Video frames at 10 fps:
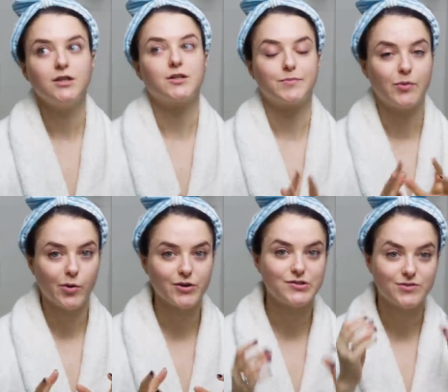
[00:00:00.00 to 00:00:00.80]
Your
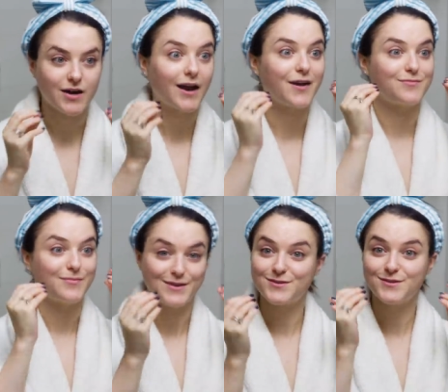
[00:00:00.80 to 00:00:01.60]
pores do not have
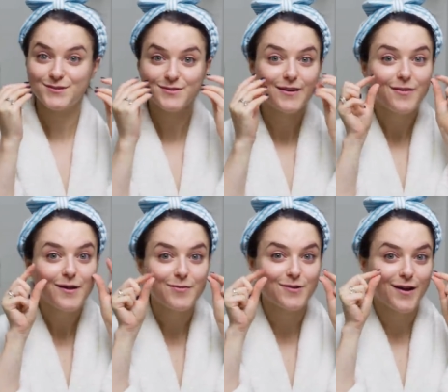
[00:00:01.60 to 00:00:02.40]
muscles around
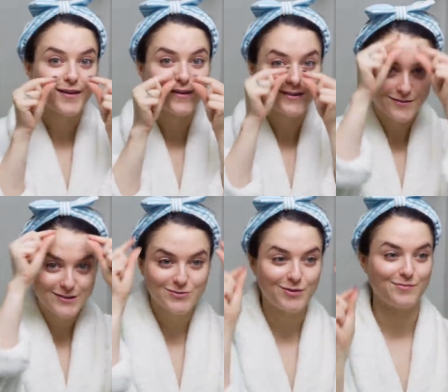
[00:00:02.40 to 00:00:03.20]
them. They're not like
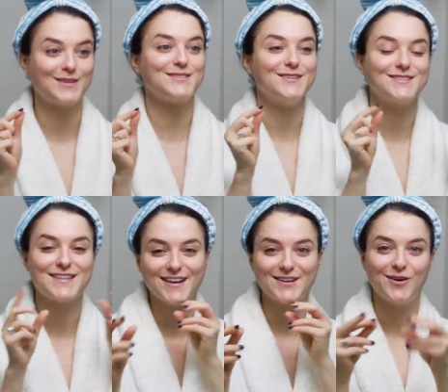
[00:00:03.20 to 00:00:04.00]
individual muscles
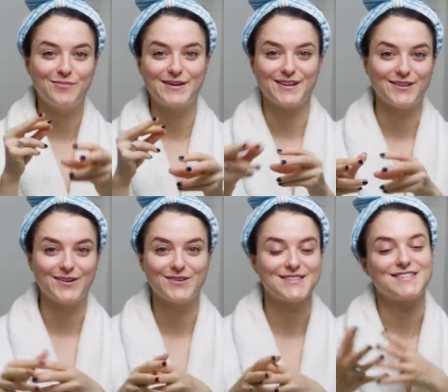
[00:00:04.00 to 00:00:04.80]
that can open and
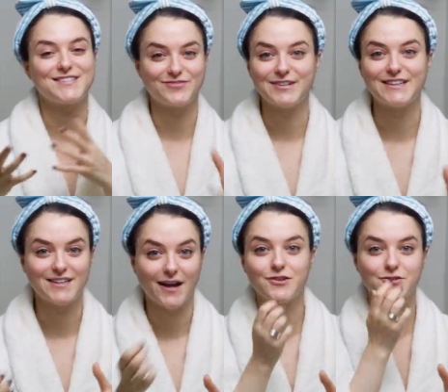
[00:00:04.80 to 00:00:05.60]
close. That's really
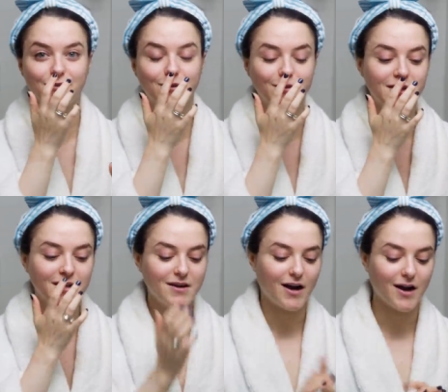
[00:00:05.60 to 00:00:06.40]
not true.
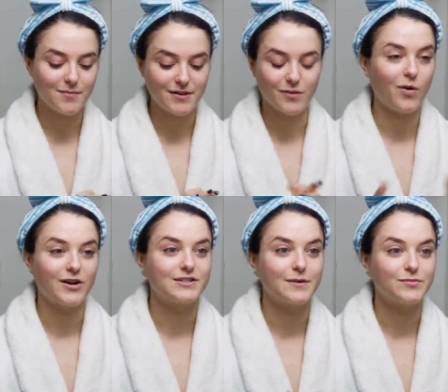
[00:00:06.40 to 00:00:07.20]
And the
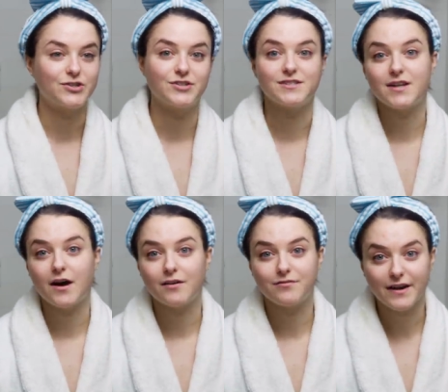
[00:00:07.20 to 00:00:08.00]
water temperature does
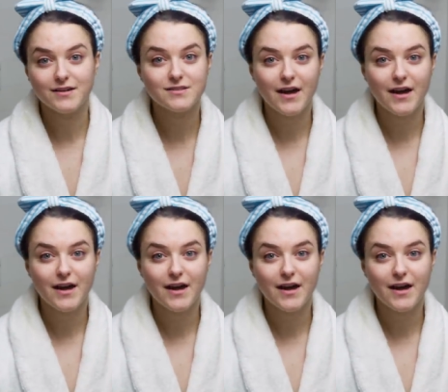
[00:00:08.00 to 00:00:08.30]
not affect